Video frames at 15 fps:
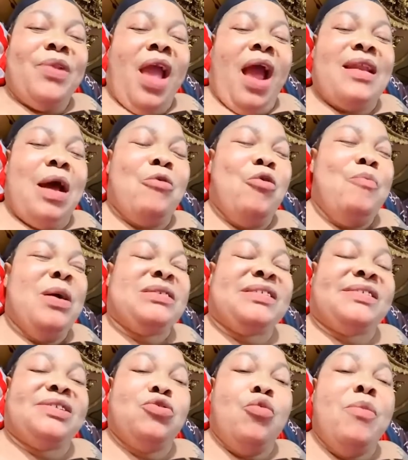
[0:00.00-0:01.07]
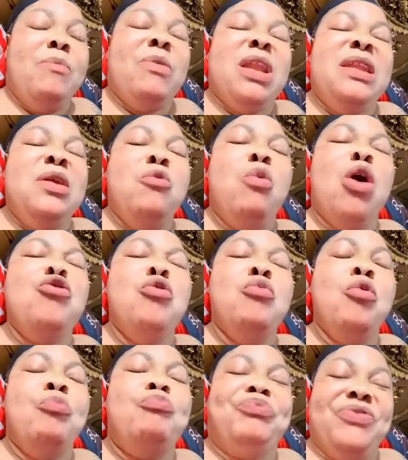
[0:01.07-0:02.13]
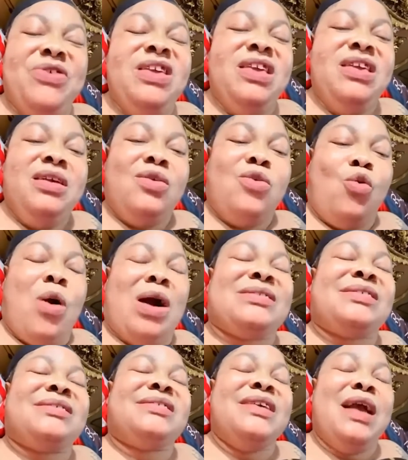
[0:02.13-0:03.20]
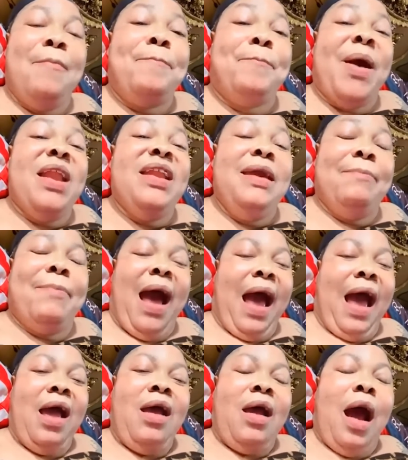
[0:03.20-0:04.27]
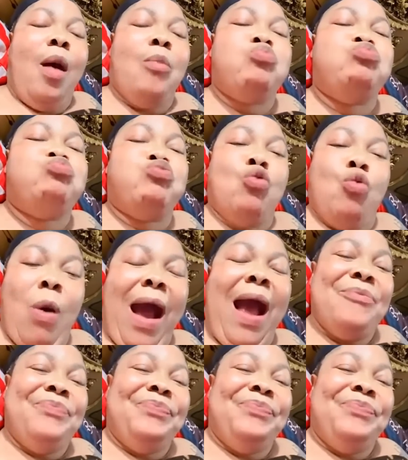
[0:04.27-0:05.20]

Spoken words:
and I will be assuming me new one who been quasi and penny bar a boa